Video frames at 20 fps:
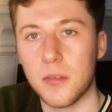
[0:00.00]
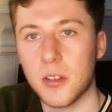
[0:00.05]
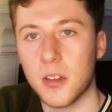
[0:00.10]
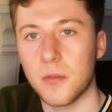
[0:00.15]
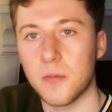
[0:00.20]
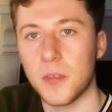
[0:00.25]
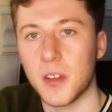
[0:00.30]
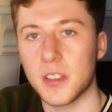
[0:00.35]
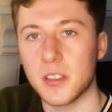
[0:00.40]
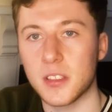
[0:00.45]

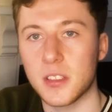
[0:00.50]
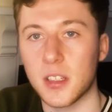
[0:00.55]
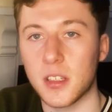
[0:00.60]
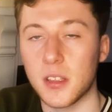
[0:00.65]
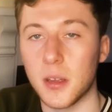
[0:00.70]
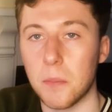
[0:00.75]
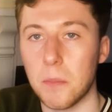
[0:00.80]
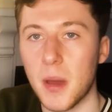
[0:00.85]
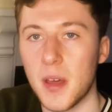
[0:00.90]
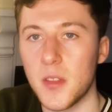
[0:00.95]
convincing
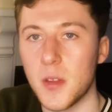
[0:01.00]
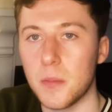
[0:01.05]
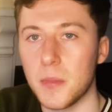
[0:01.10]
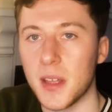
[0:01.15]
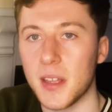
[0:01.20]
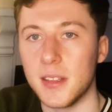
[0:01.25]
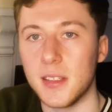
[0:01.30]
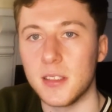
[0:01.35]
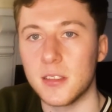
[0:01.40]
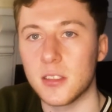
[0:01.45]
that Benham
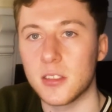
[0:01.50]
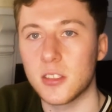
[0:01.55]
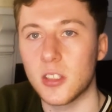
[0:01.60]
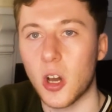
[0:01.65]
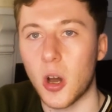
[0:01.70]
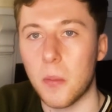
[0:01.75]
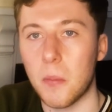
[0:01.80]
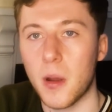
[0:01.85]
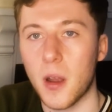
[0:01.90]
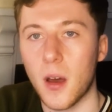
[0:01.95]
needed to
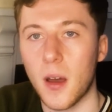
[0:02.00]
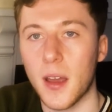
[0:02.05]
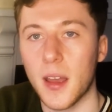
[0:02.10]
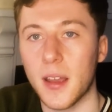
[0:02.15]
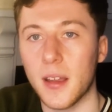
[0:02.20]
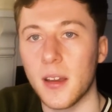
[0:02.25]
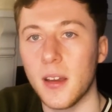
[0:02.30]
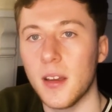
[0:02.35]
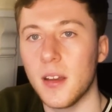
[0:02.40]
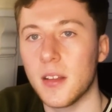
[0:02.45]
start
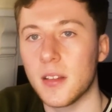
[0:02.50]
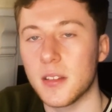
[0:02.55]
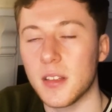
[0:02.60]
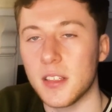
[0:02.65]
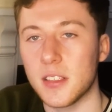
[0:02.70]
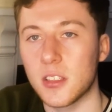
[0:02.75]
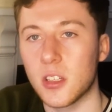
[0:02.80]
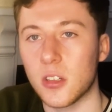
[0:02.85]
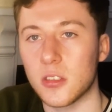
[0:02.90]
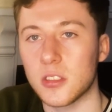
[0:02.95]
applying
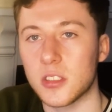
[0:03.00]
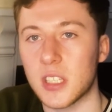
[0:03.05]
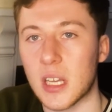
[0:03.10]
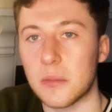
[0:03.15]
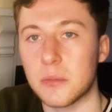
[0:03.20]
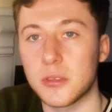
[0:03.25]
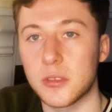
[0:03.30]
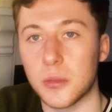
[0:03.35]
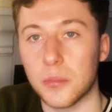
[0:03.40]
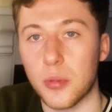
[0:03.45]
these
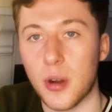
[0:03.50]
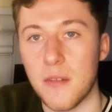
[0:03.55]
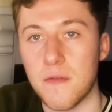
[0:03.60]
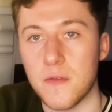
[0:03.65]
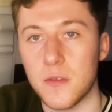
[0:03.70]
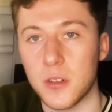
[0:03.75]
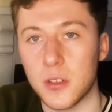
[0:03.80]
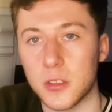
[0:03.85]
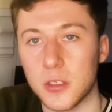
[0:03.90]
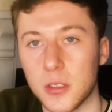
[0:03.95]
concepts to
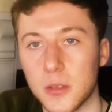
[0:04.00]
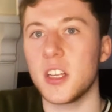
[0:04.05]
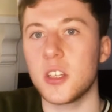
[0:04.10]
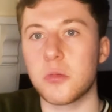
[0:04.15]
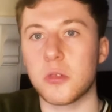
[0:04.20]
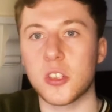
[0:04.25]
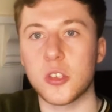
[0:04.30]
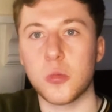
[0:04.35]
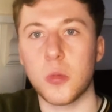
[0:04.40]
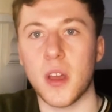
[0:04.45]
Brentford. The change
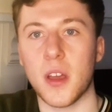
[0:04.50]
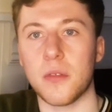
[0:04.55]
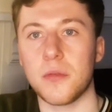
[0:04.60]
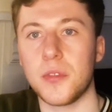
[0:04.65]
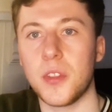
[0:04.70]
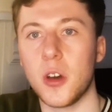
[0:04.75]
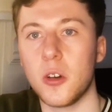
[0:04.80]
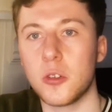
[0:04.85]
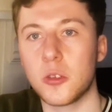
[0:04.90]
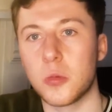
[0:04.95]
was swift.
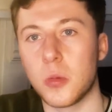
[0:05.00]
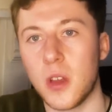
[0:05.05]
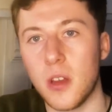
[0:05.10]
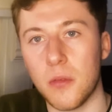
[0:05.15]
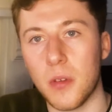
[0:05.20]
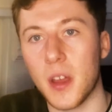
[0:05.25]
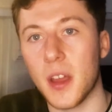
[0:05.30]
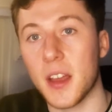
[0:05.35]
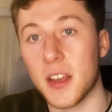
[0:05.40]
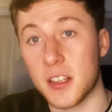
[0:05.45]
Those
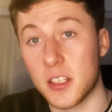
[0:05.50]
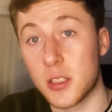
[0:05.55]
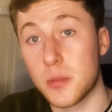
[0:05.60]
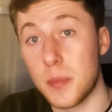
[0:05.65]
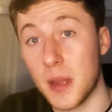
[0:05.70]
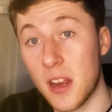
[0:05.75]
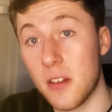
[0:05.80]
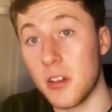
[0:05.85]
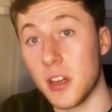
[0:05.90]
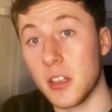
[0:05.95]
with
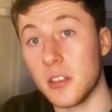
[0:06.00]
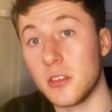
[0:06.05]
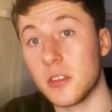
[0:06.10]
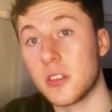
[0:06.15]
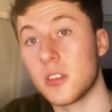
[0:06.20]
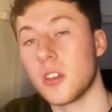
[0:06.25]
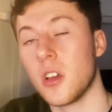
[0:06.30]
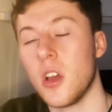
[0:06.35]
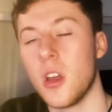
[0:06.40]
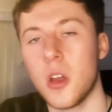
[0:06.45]

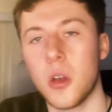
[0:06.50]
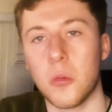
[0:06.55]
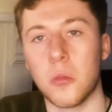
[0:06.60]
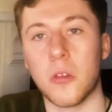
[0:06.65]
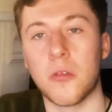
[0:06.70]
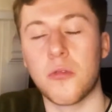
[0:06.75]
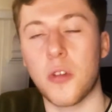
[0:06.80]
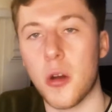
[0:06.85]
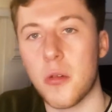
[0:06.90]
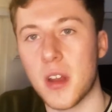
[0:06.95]
experience were
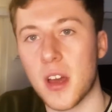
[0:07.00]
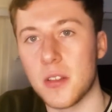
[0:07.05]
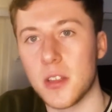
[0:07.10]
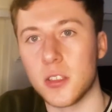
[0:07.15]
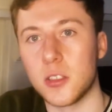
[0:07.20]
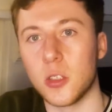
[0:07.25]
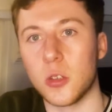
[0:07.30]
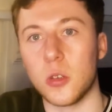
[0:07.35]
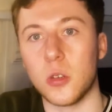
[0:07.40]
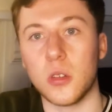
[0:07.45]
thrown out the
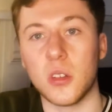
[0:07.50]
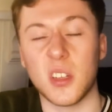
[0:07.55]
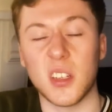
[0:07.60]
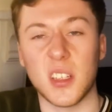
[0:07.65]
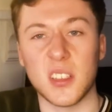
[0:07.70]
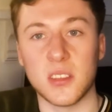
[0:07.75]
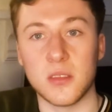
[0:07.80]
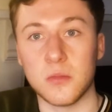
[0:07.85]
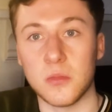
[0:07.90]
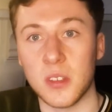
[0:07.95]
door,
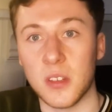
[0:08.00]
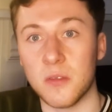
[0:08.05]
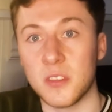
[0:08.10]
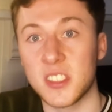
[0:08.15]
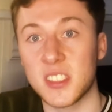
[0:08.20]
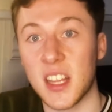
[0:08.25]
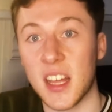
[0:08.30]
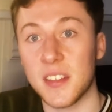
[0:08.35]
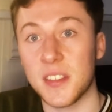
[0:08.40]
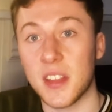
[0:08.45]
and
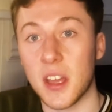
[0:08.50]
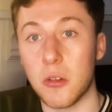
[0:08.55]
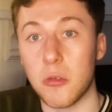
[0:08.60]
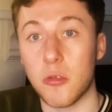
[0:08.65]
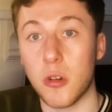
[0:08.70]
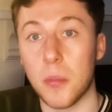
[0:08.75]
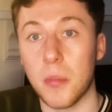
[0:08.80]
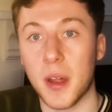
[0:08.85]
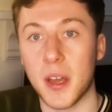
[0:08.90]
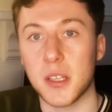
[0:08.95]
instead they
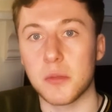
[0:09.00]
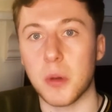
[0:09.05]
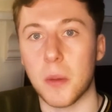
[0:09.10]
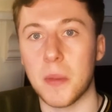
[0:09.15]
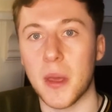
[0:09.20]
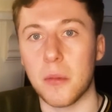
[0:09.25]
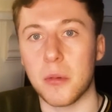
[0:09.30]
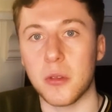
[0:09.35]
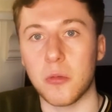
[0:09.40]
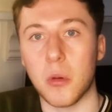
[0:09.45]
were replaced by
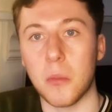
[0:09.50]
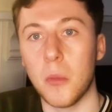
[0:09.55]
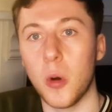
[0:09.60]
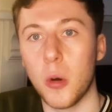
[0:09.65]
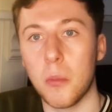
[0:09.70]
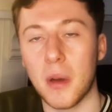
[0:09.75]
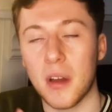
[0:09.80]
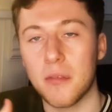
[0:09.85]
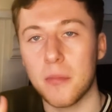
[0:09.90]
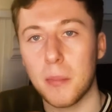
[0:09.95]
people that were more
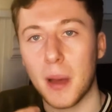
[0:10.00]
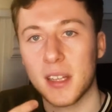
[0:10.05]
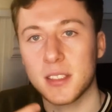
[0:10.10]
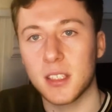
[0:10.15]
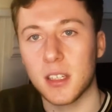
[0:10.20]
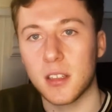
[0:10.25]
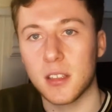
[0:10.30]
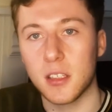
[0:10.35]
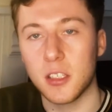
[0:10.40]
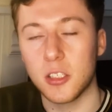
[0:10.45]
mathematically